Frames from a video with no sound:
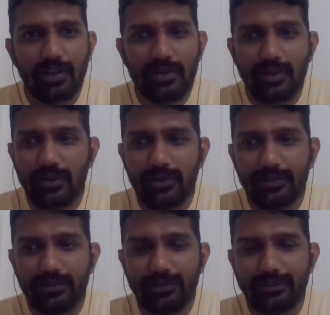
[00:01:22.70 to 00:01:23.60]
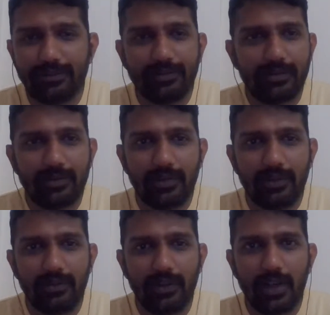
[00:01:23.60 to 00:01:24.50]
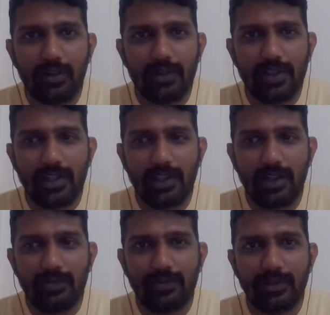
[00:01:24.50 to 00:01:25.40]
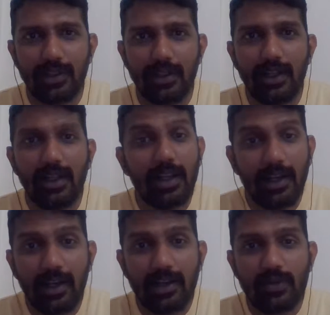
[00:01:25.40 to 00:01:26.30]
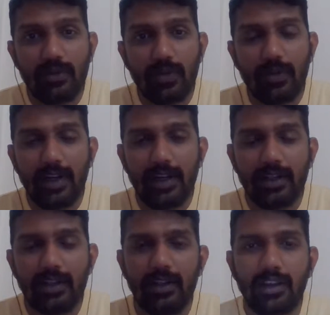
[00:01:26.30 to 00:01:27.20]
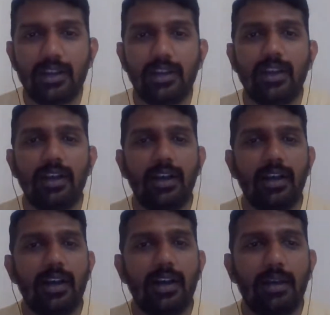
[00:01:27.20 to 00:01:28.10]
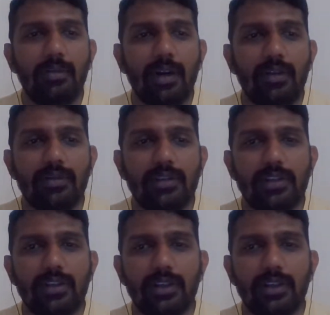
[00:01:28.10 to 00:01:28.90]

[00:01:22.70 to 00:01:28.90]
So without wasting time, let's move ahead about